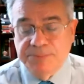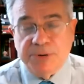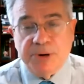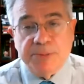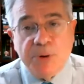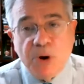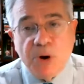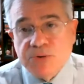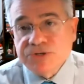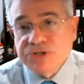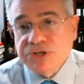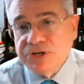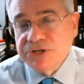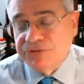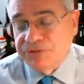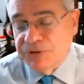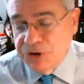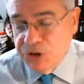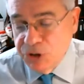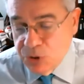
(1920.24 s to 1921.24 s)
proposals
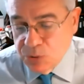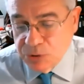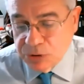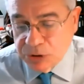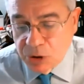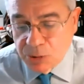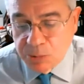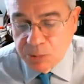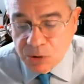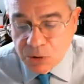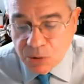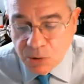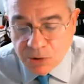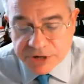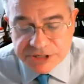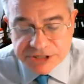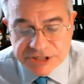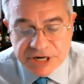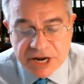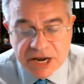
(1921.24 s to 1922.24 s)
for new global
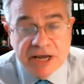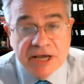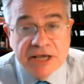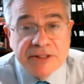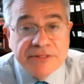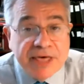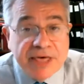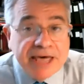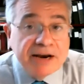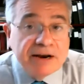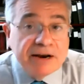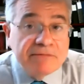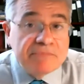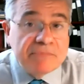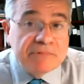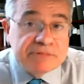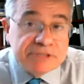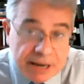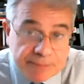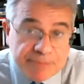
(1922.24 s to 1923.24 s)
courts that
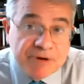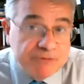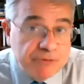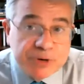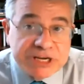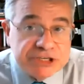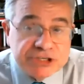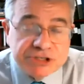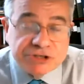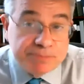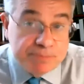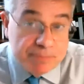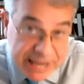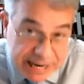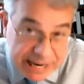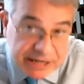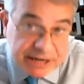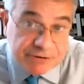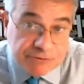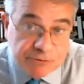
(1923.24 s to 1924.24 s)
some of which, or
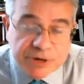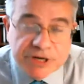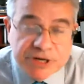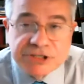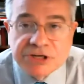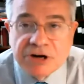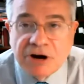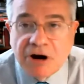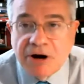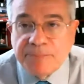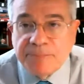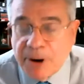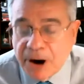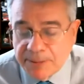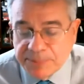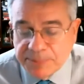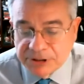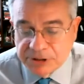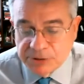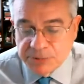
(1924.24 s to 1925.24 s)
many of which, are
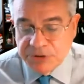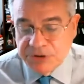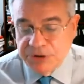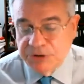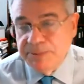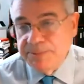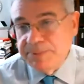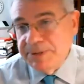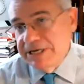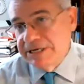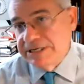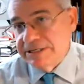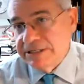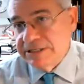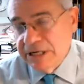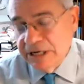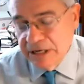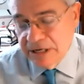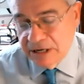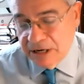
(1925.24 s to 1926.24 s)
popular with Europeans
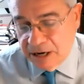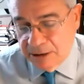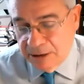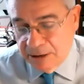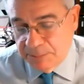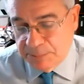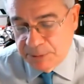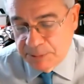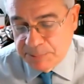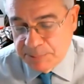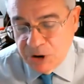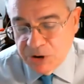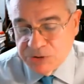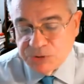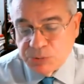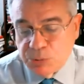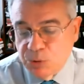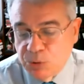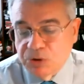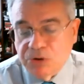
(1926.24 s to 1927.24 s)
uh,
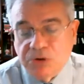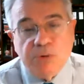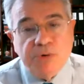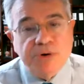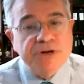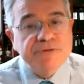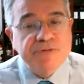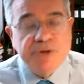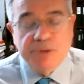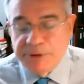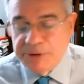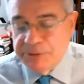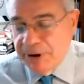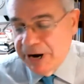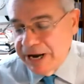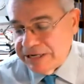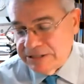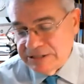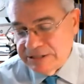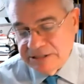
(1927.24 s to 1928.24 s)
proposed World Court of Human
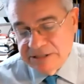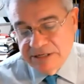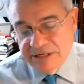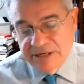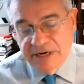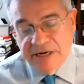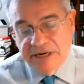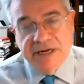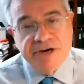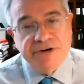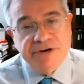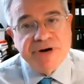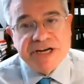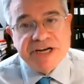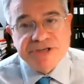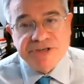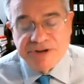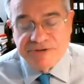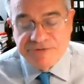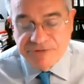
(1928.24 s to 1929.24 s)
Rights, an
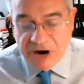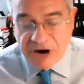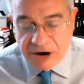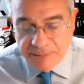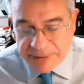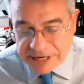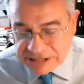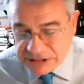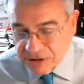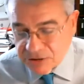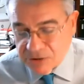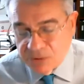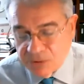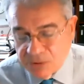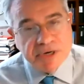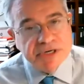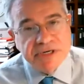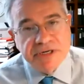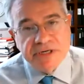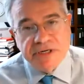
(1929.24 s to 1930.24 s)
international environmental court,
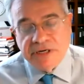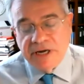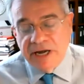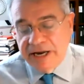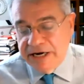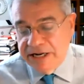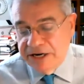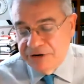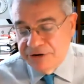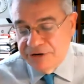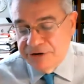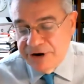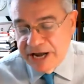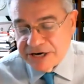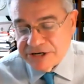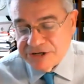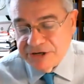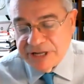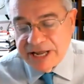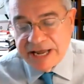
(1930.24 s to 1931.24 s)
an
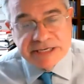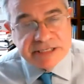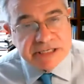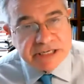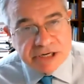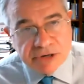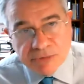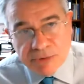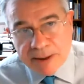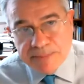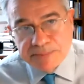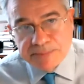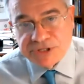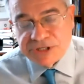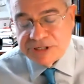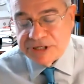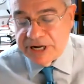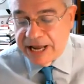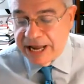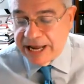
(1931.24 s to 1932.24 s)
international
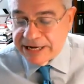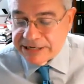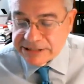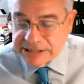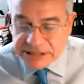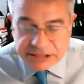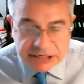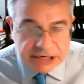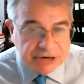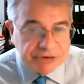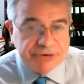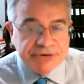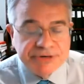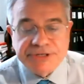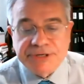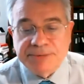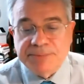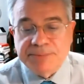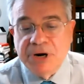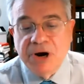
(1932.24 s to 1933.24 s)
anti-corruption,
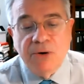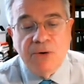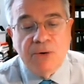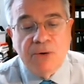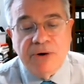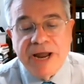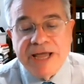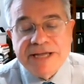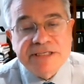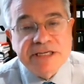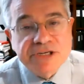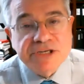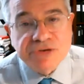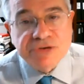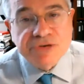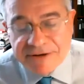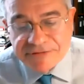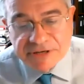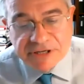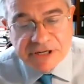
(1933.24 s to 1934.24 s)
anti-terrorism, or
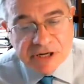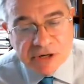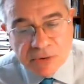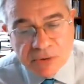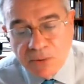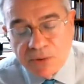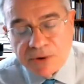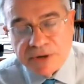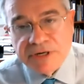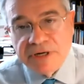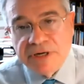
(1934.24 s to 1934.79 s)
anti-trafficking court,